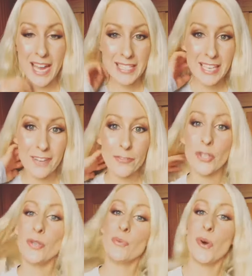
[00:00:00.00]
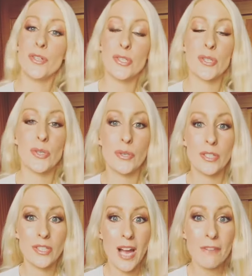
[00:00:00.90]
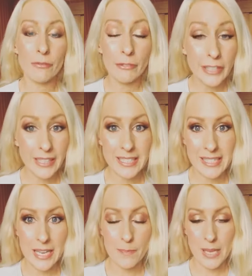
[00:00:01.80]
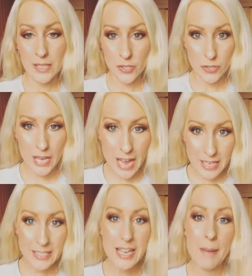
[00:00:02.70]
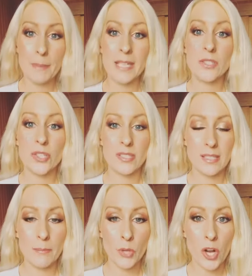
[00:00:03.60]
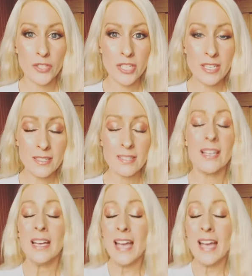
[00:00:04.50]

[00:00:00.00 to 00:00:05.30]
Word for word: And if you want to dive really deep into how to tap into your subconscious,